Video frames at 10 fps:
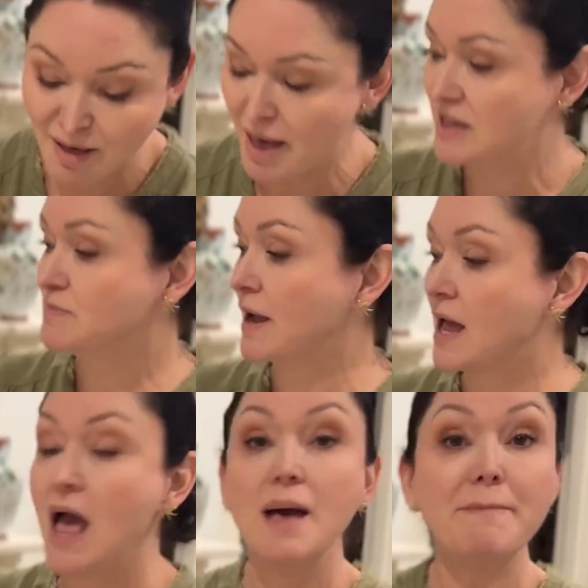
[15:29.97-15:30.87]
Ace bucket.
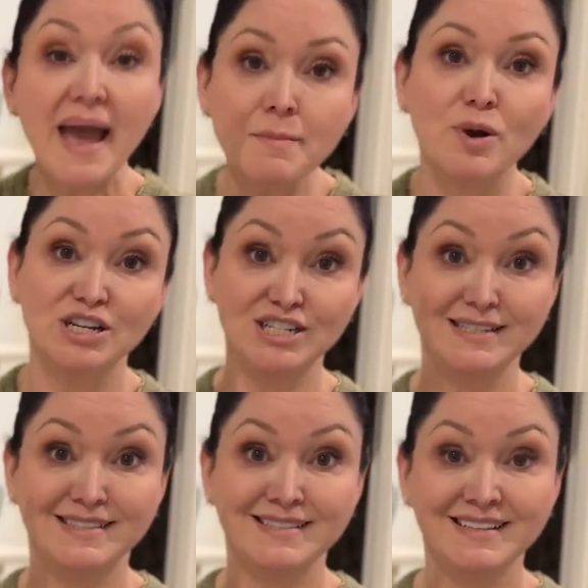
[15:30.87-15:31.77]
Paintbrushes.
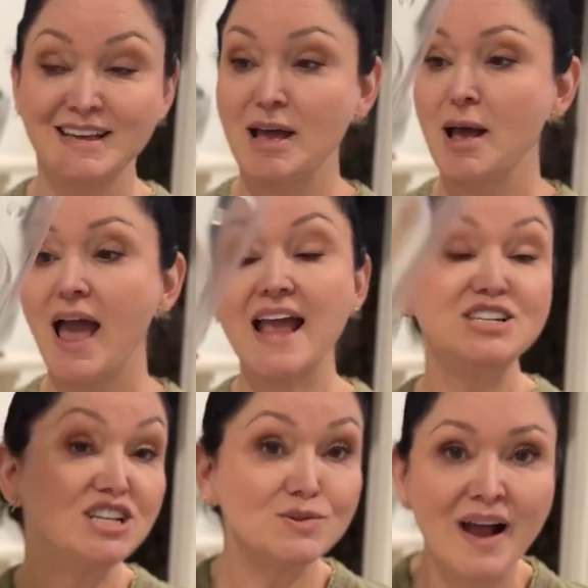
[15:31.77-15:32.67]
And
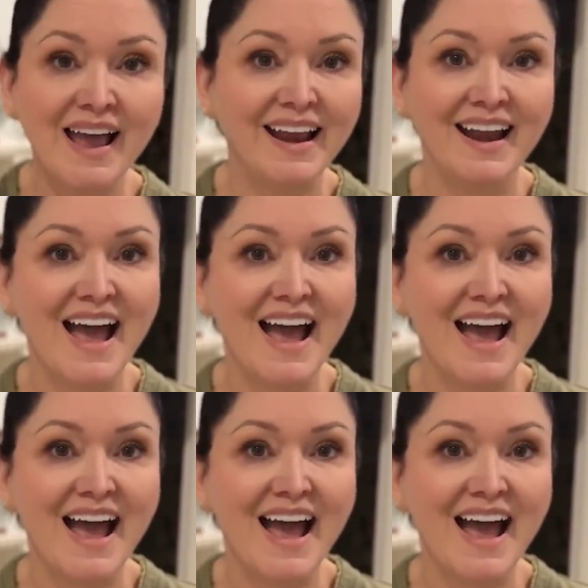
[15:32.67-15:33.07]
she's right.